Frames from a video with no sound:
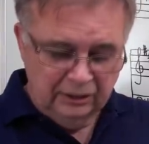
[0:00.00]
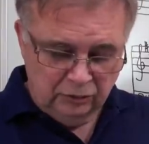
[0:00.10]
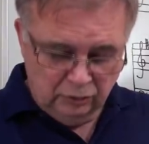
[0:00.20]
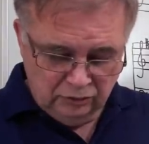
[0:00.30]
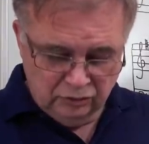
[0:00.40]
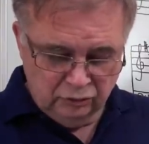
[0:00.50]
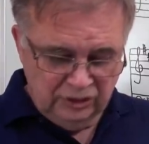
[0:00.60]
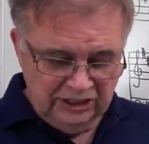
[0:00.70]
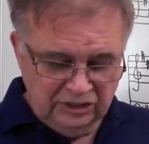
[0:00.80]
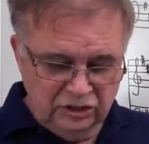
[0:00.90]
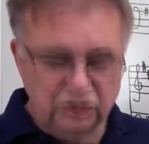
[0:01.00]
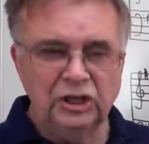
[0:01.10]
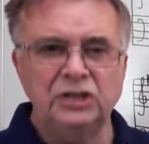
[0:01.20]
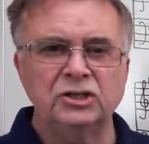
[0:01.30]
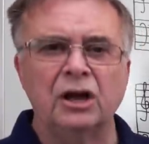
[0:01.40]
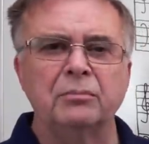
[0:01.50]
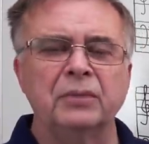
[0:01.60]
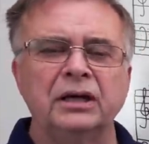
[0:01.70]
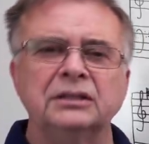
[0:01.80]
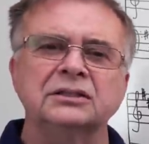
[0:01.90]
Chord three is G sharp
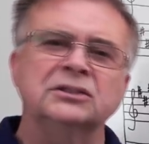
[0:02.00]
minor,